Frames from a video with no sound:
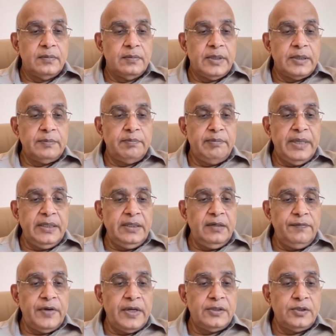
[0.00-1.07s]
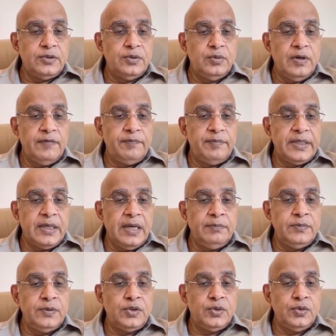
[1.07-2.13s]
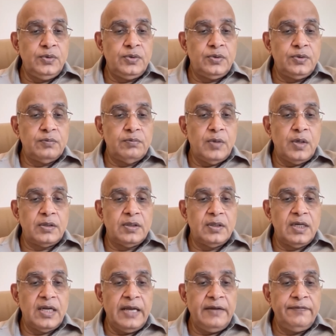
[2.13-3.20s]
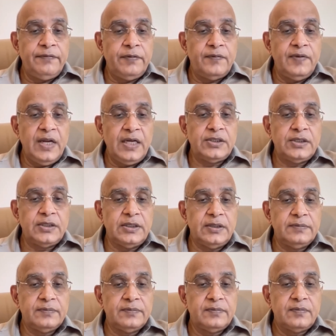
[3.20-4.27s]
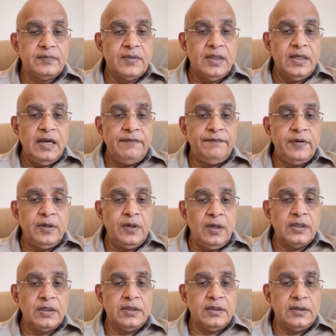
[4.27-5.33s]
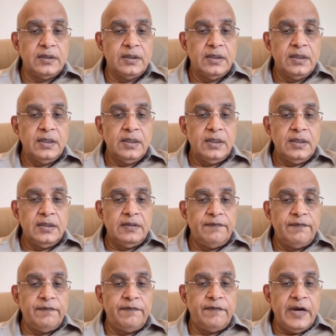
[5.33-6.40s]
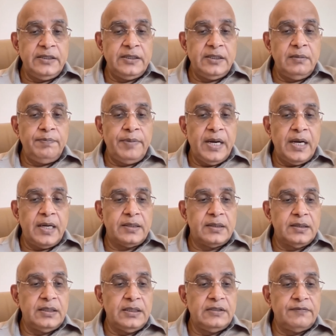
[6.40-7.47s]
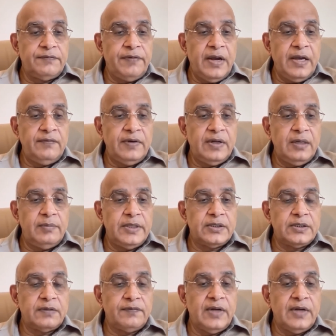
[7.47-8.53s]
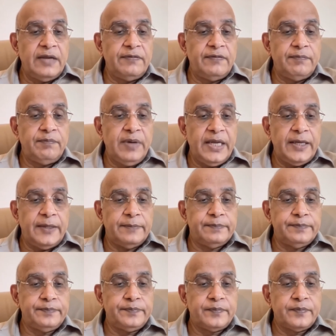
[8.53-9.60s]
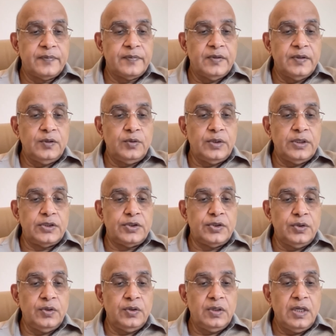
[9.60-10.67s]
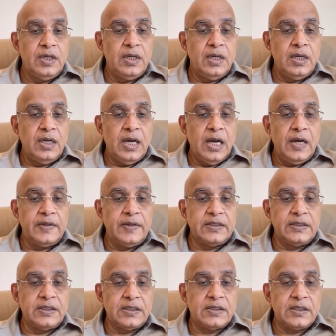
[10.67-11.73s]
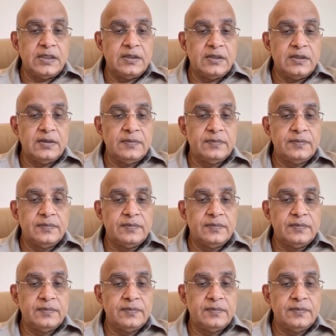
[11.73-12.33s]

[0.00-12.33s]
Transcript: But many of us who have become used to modern life of luxury have forgotten the vital part these five elements of life play to ensure our existence.